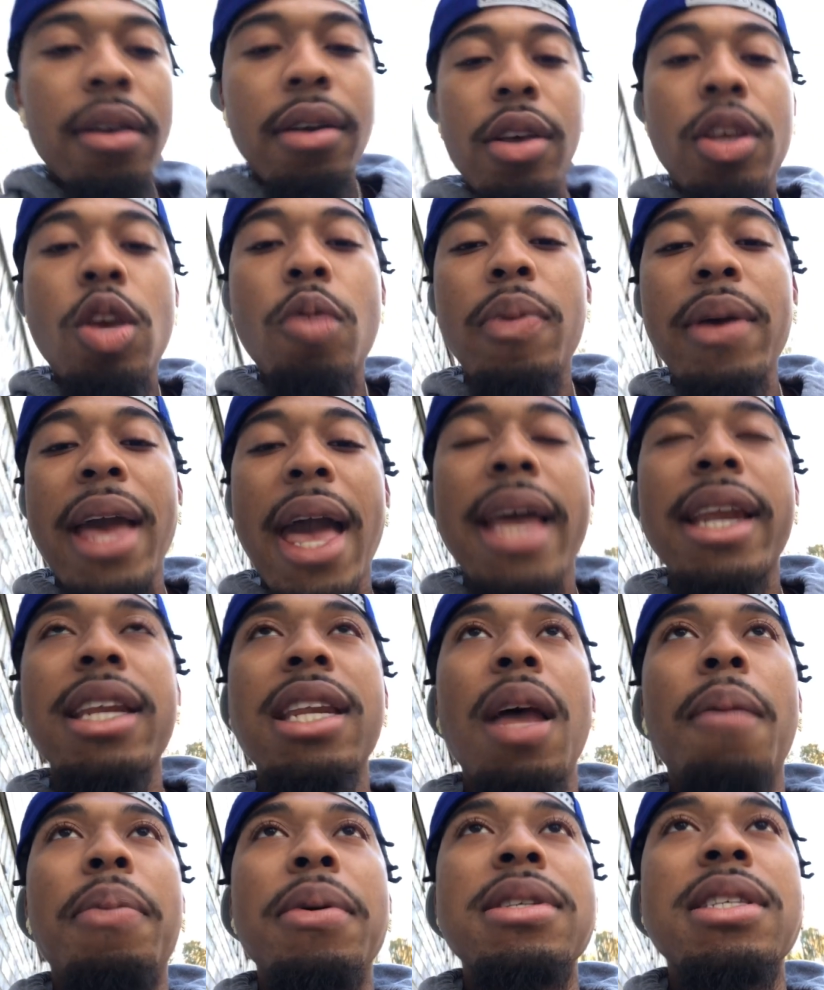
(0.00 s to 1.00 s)
You be ending
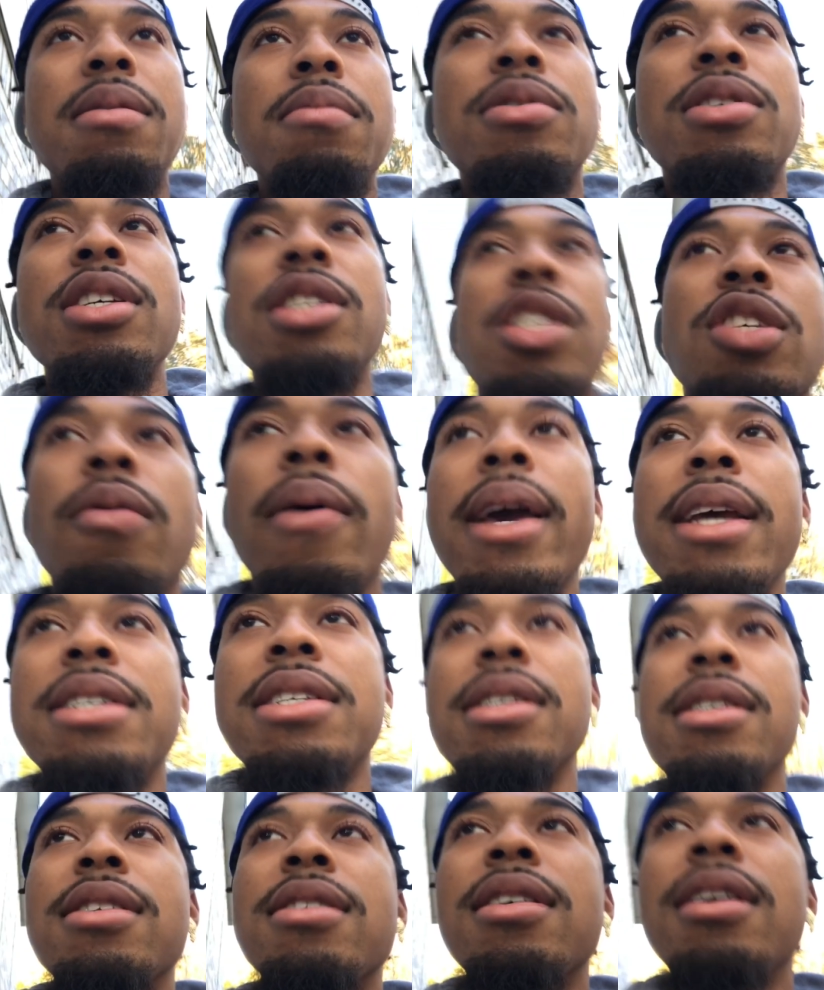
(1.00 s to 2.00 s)
up in some
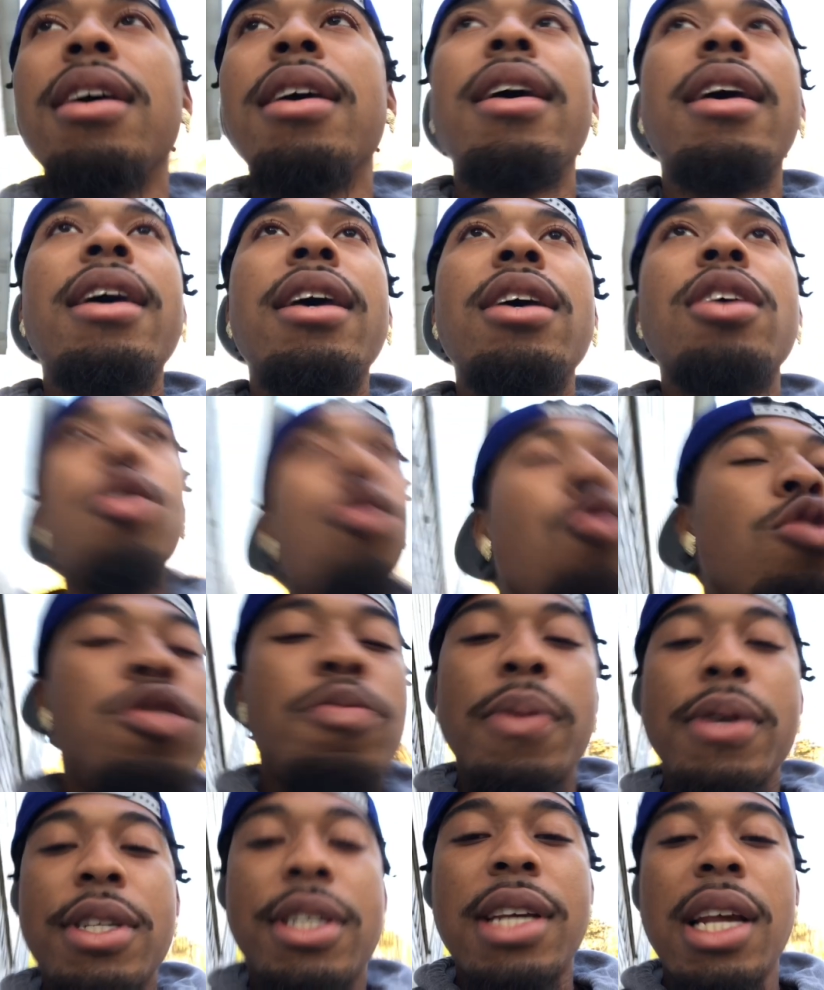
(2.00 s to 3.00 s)
situations, you've
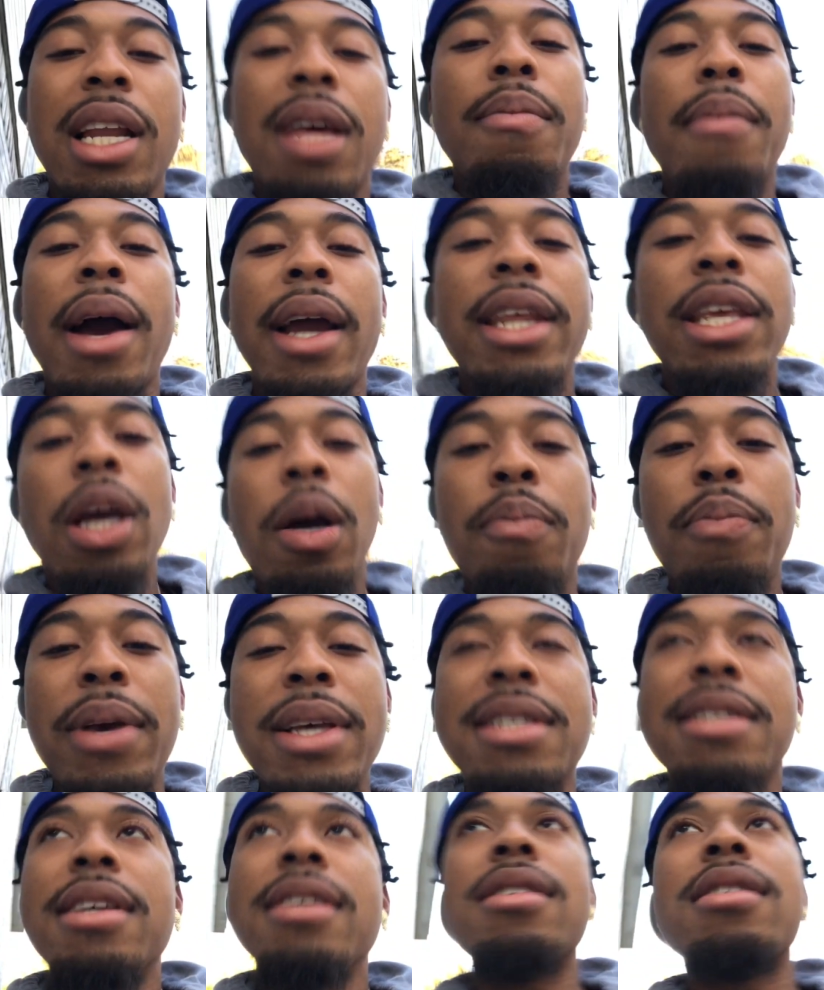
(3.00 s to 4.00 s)
been chilling, minding your
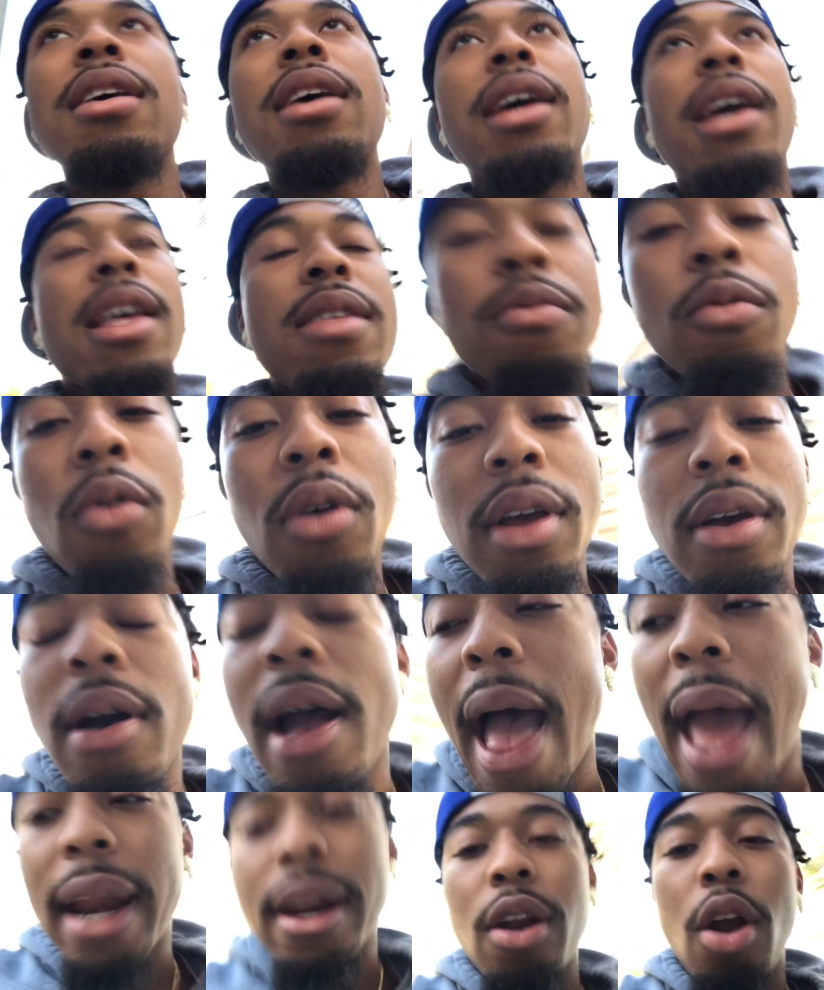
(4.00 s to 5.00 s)
business, and
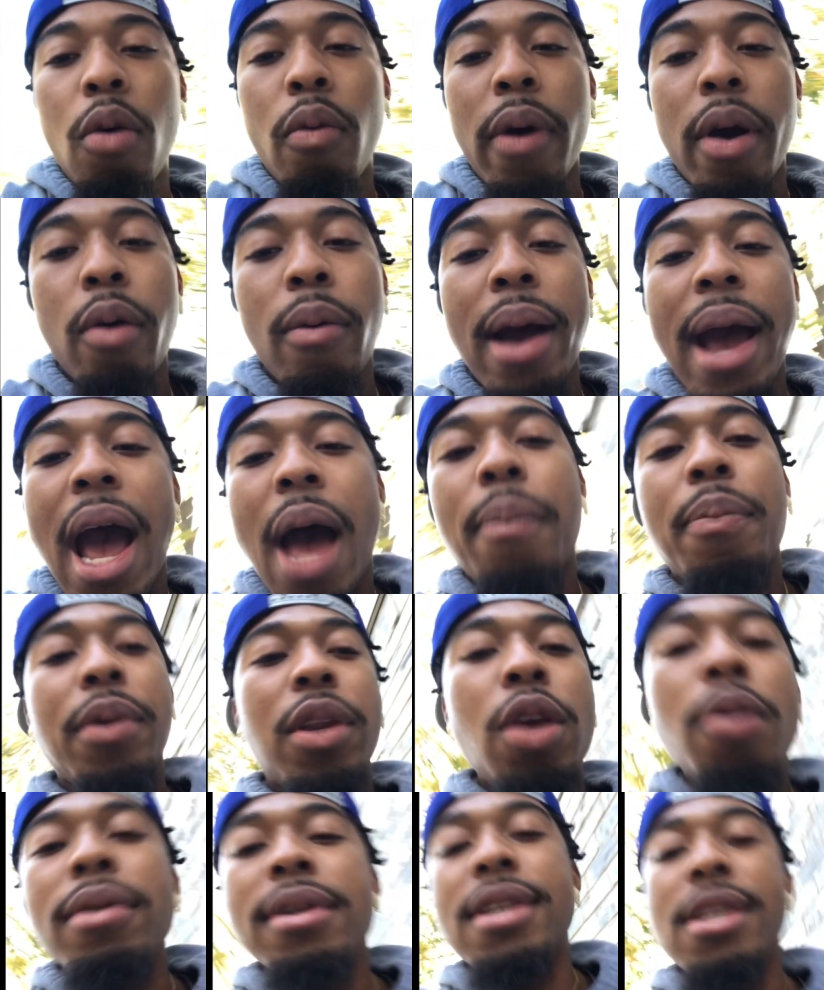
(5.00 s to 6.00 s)
out of nowhere, what happened?
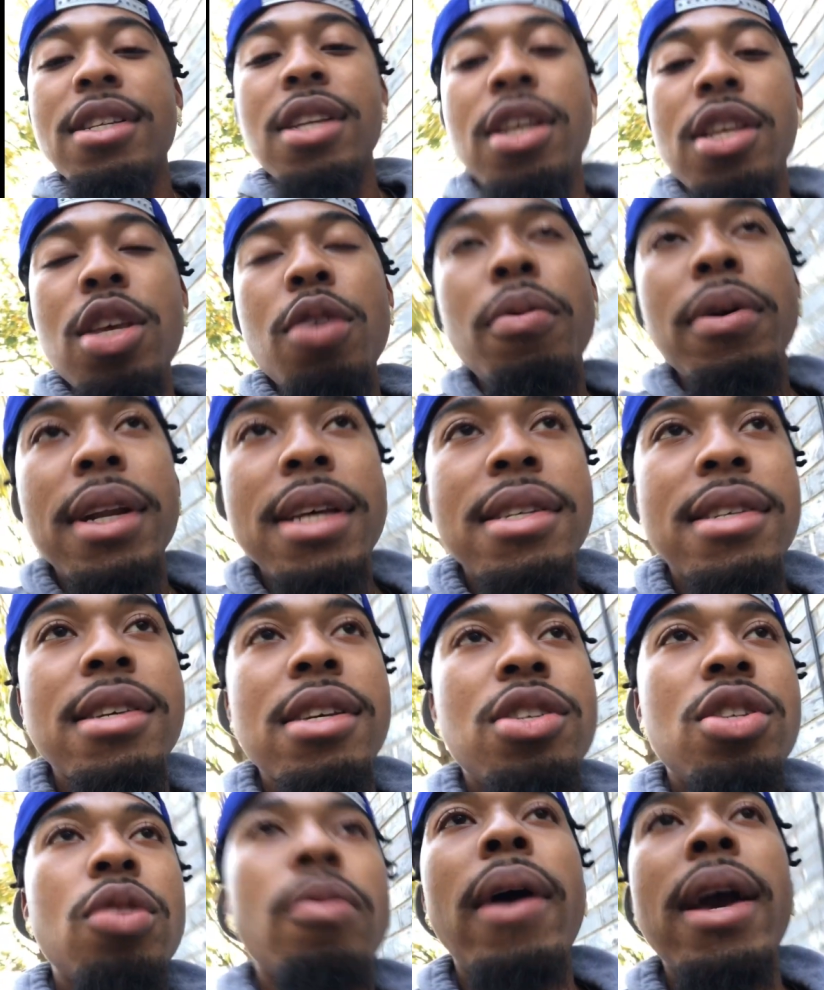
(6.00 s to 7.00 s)
You in a
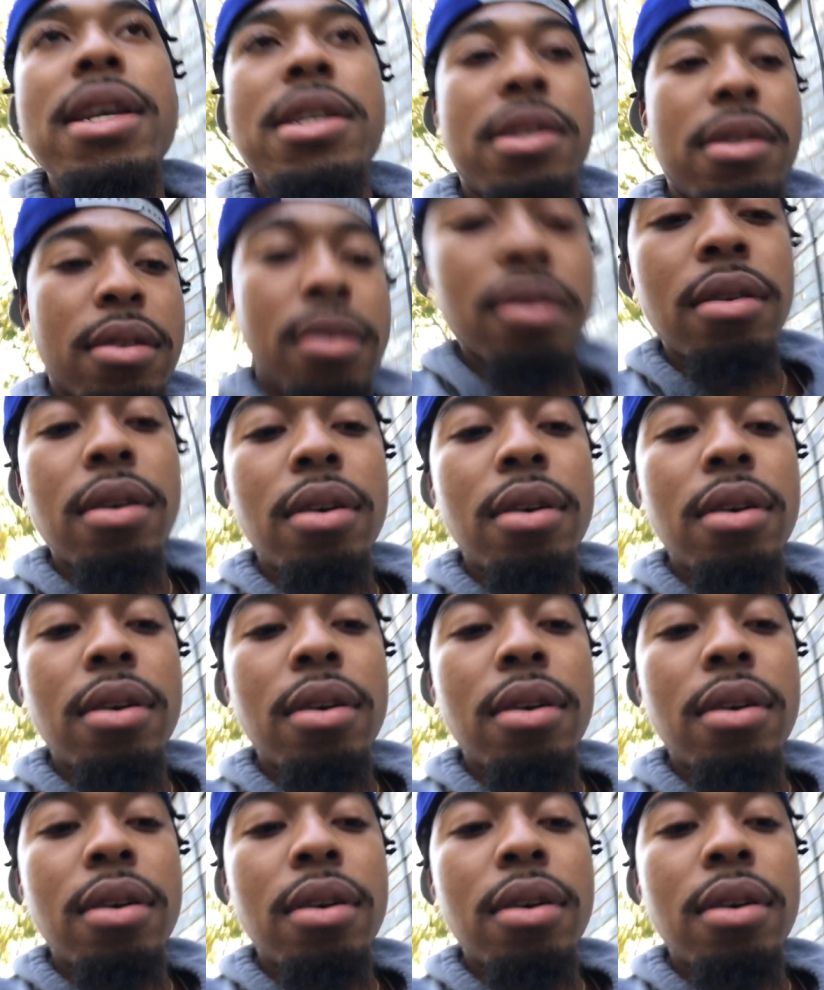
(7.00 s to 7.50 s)
situation,